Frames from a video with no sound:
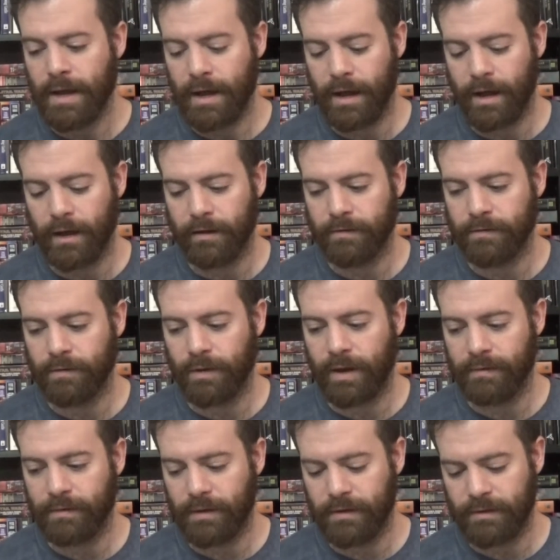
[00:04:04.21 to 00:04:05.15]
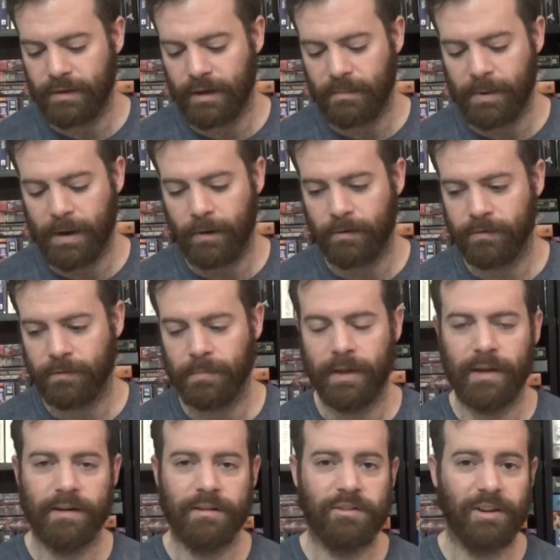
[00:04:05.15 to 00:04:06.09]
Uh, so I have to hunt down a power
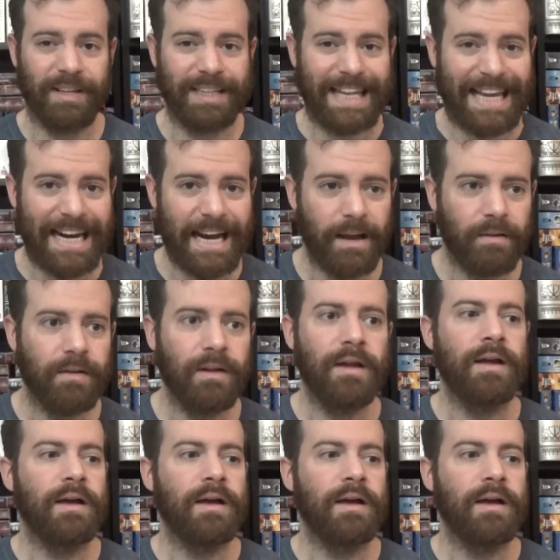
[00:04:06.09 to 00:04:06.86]
supply to check that out.